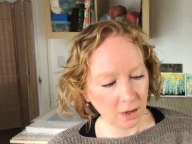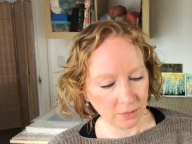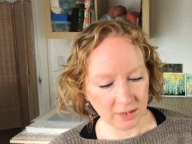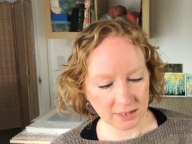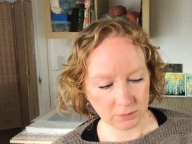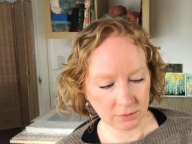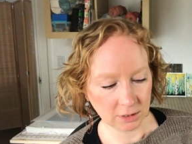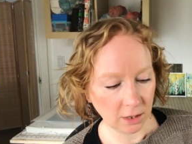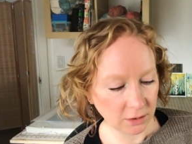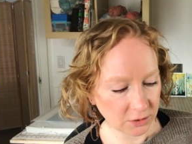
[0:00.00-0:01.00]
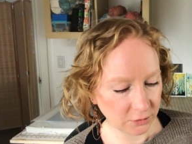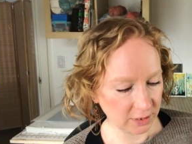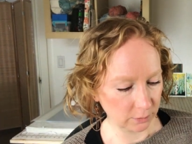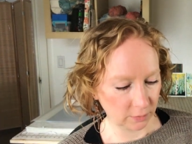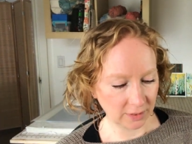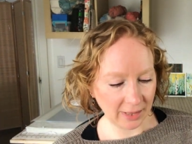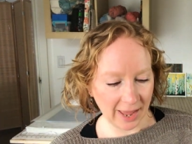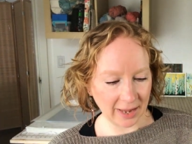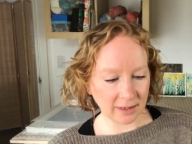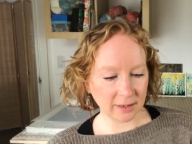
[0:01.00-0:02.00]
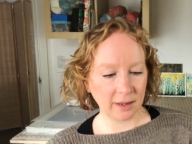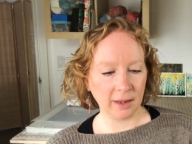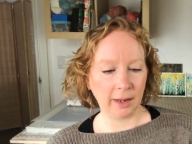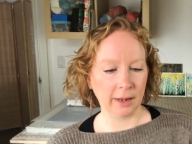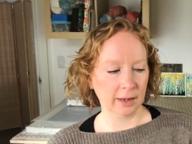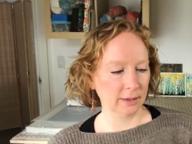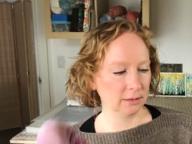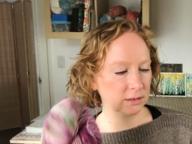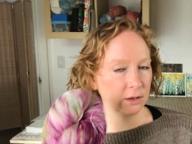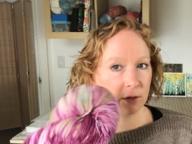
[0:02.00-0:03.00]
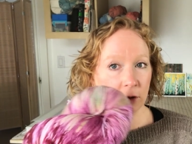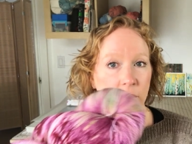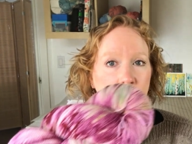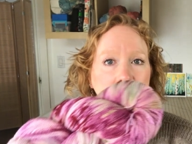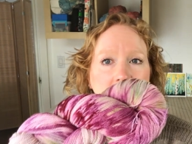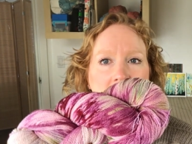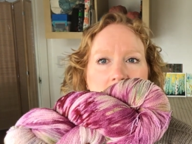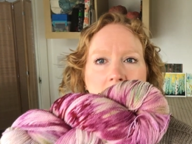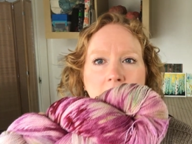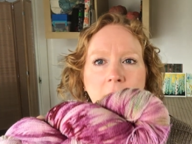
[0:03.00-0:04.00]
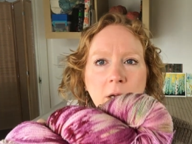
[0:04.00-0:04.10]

this was also done with lac and the green